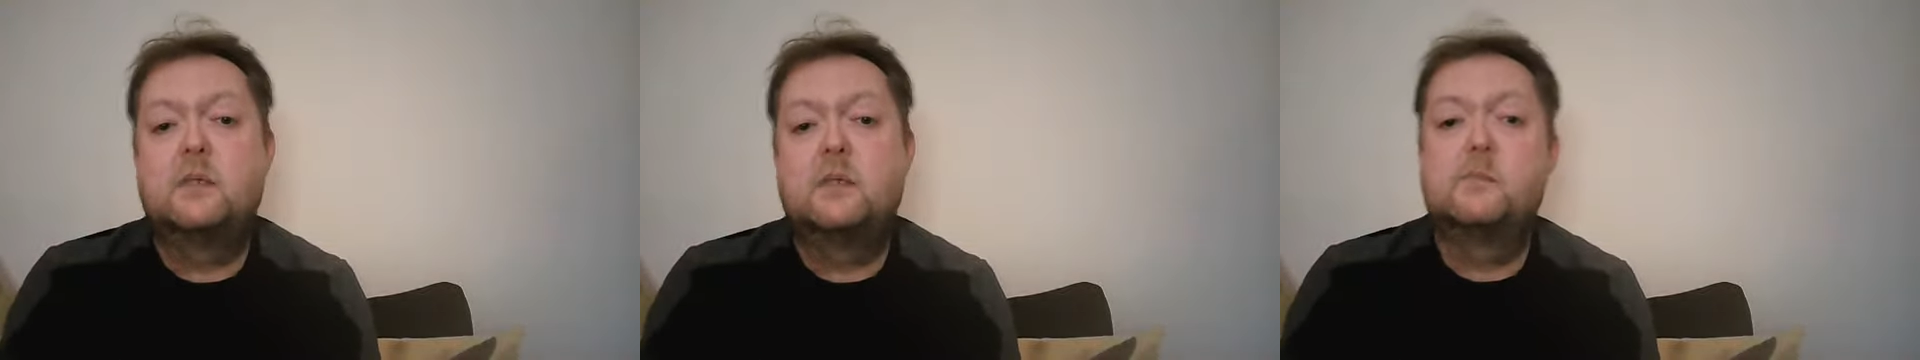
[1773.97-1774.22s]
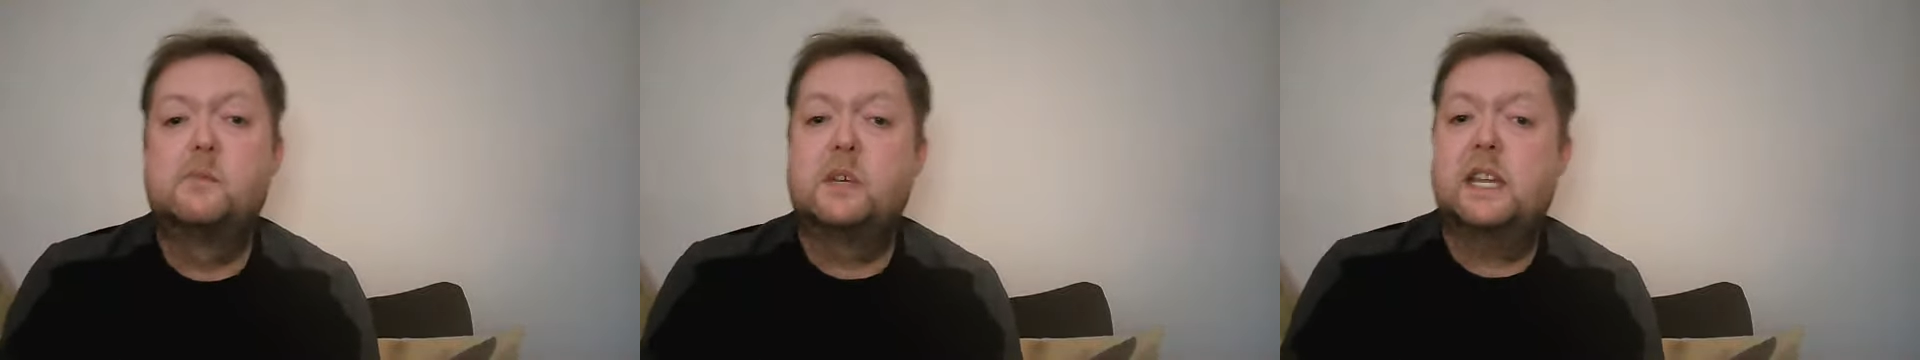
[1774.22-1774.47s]

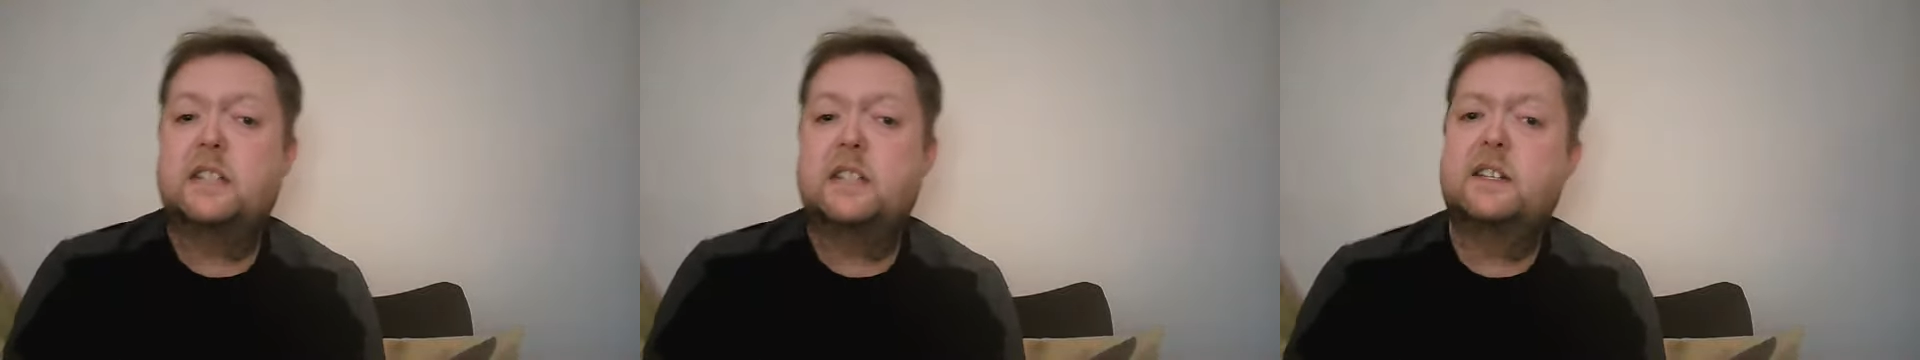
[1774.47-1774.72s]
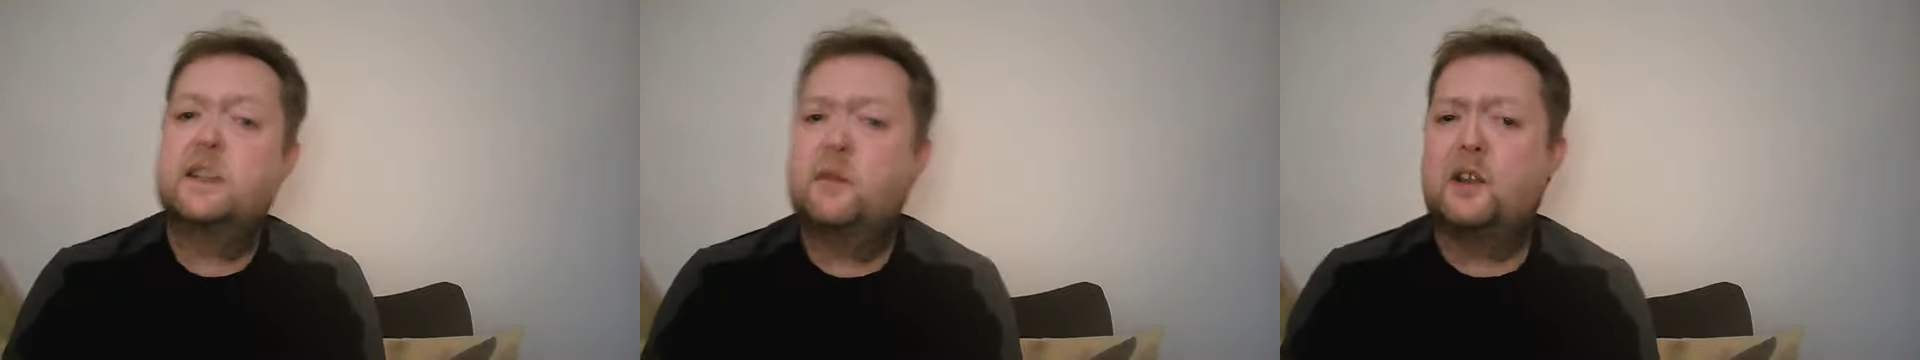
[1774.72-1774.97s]
But
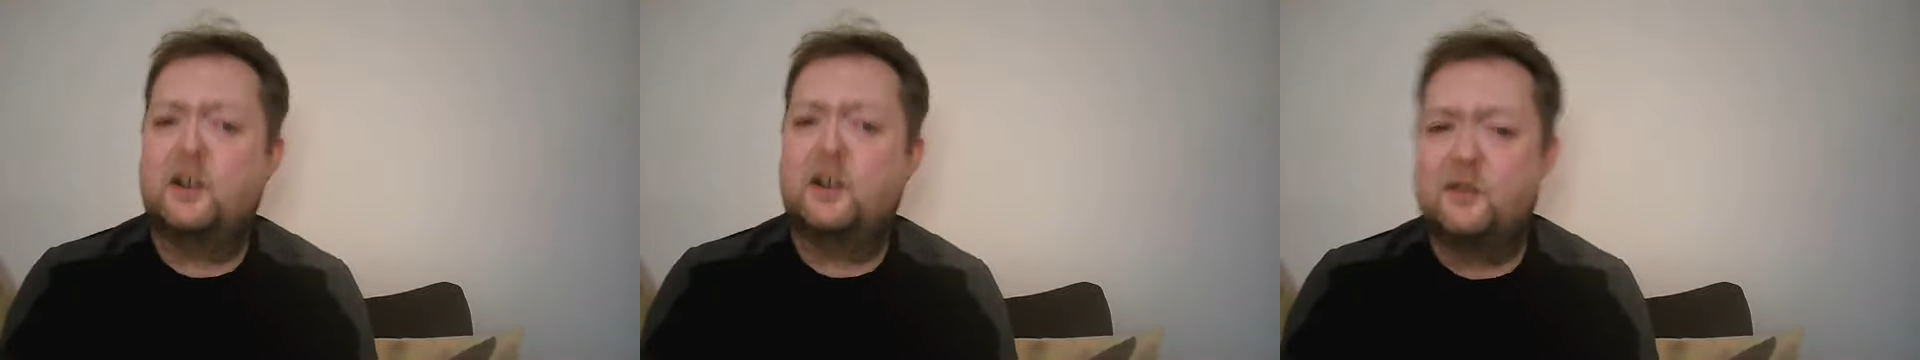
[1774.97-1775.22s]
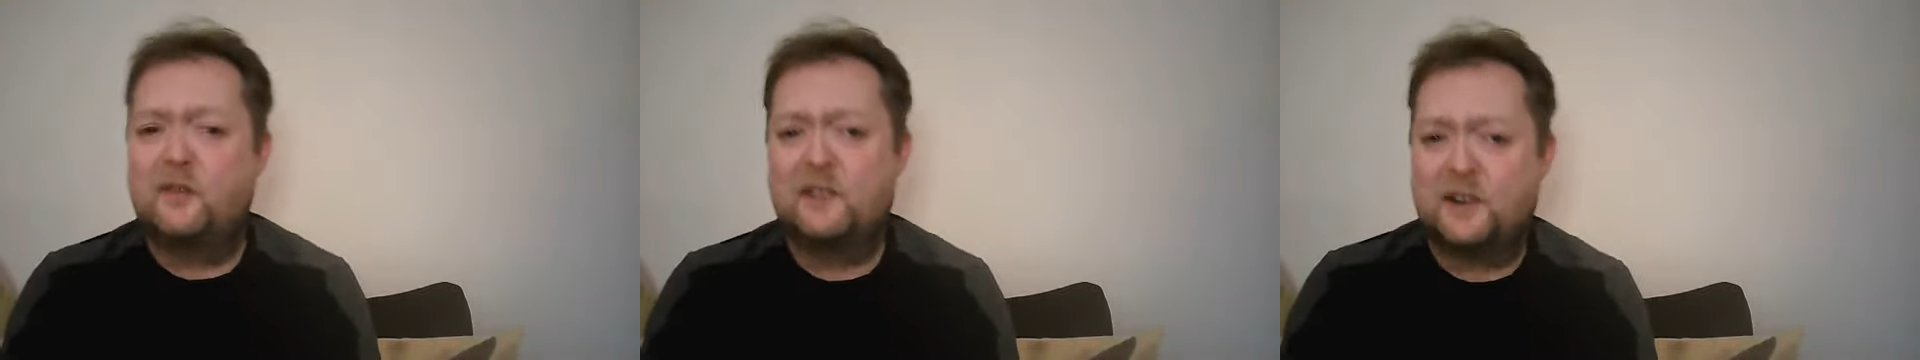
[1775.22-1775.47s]
yesterday we got an
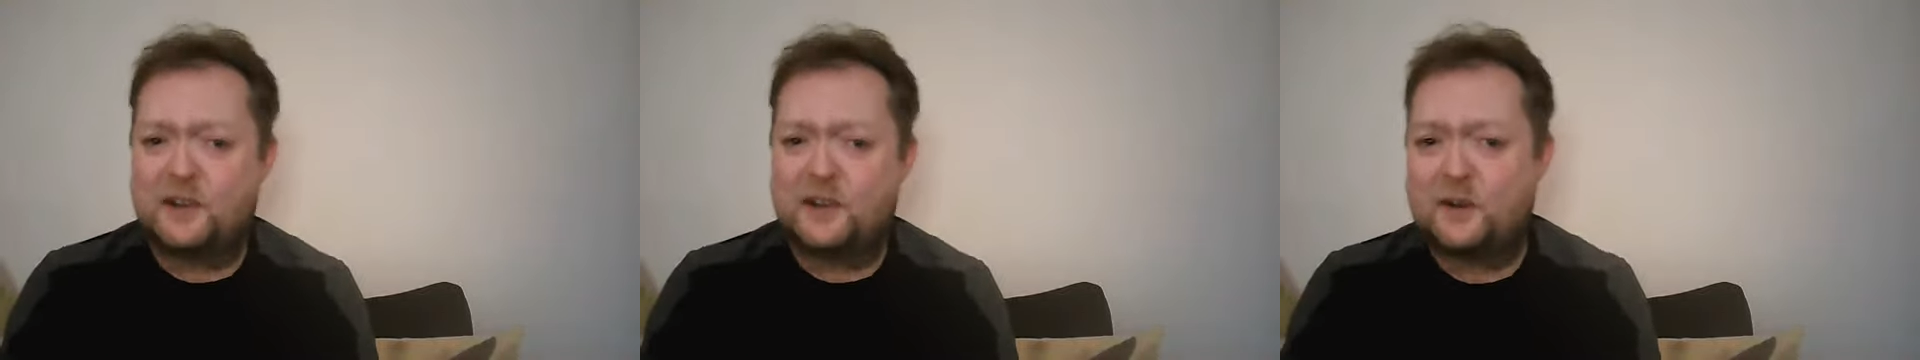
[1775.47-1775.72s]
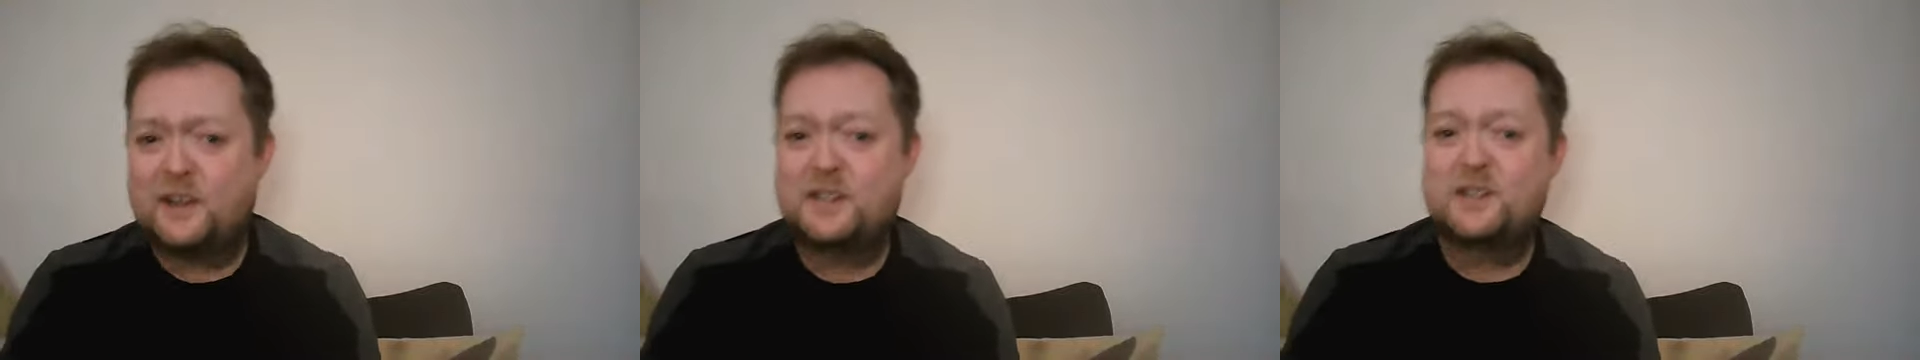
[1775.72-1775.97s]
awful lot of
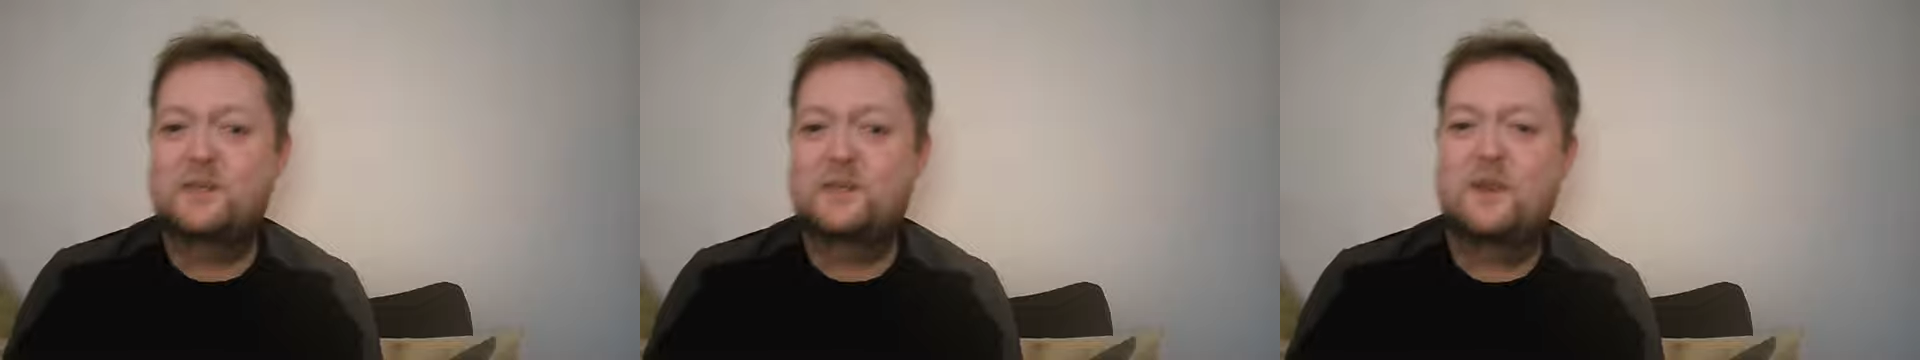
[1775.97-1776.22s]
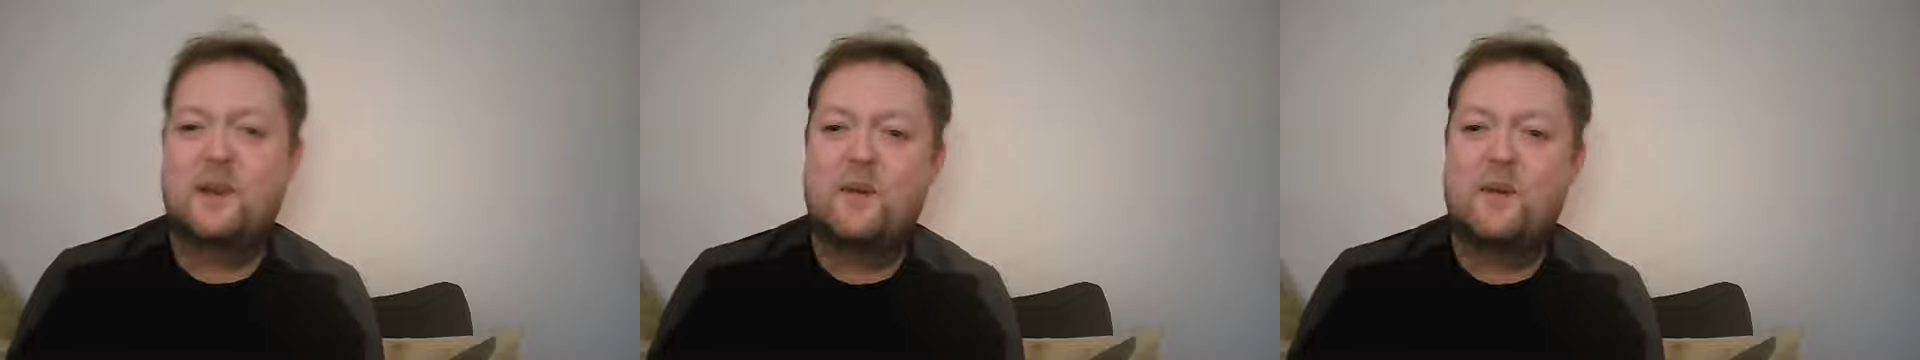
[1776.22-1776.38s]
questions when I